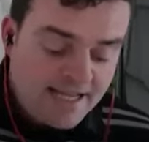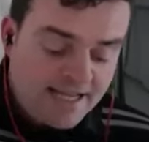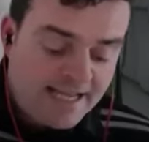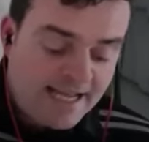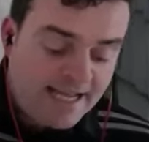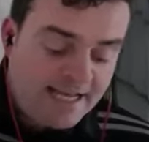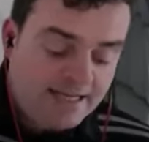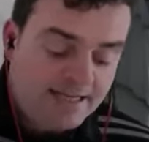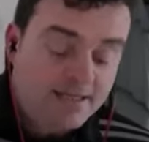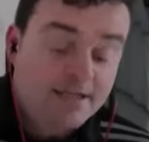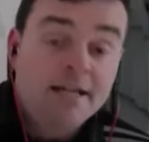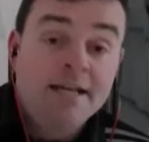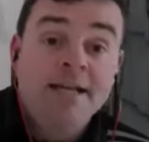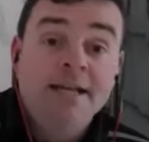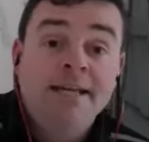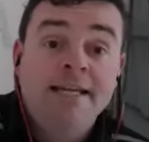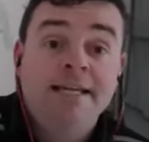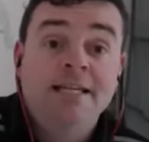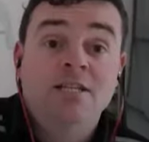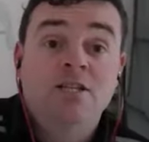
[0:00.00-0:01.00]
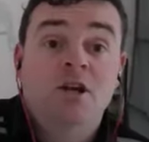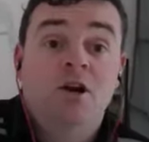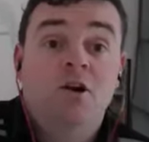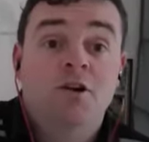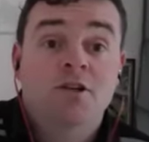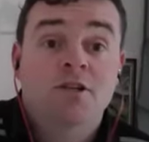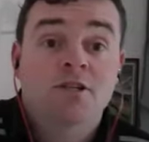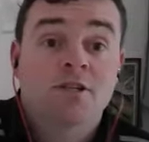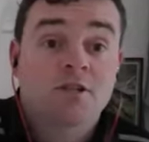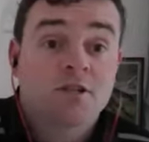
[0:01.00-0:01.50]
getting his
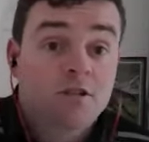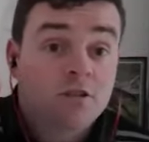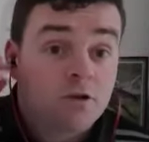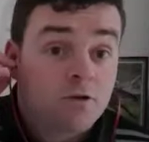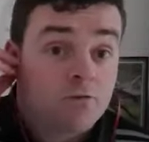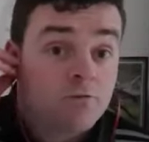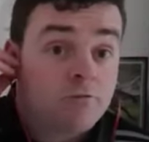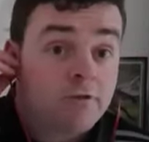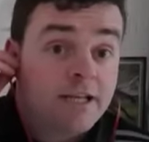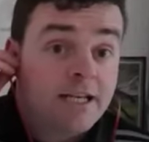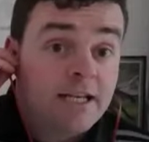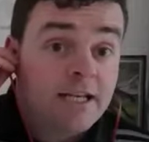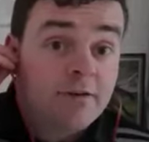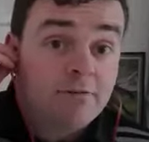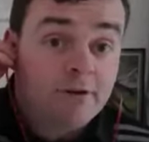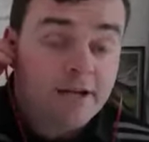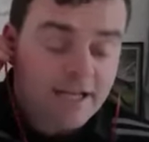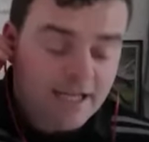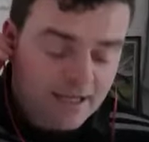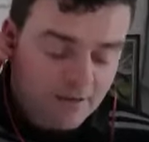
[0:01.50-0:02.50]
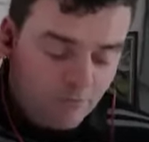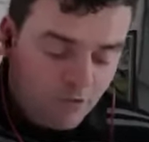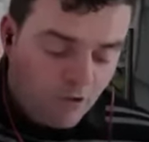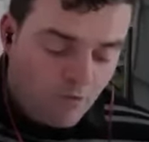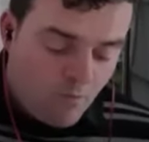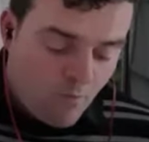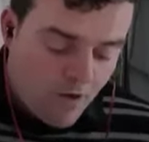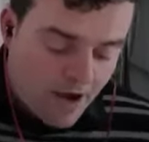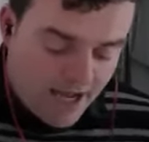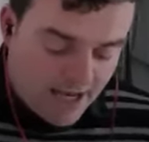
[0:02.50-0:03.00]
horses to really, really
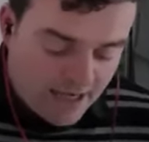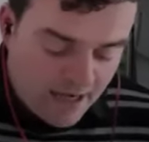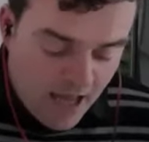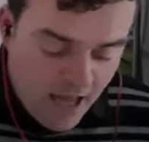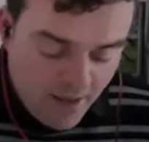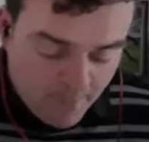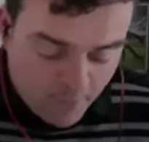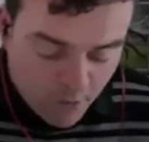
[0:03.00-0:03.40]
run well.